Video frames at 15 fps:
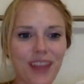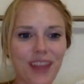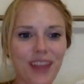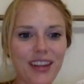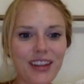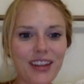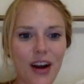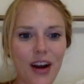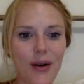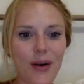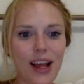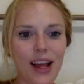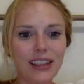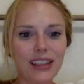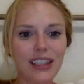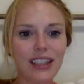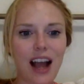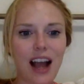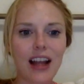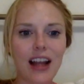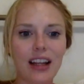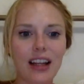so
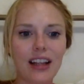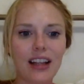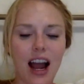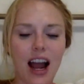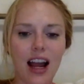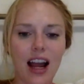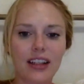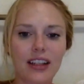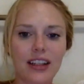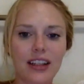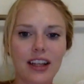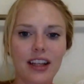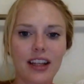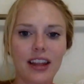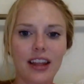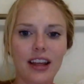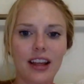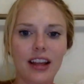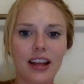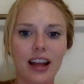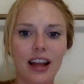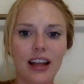I yeah, I just think
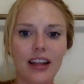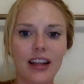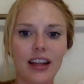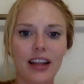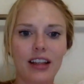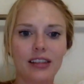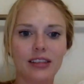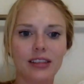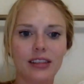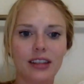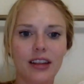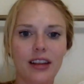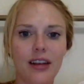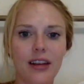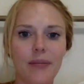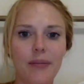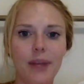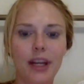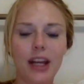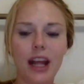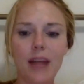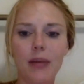that like
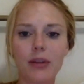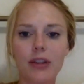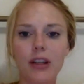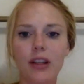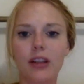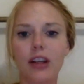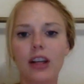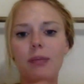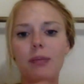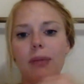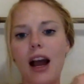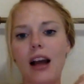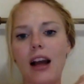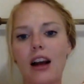being able to look back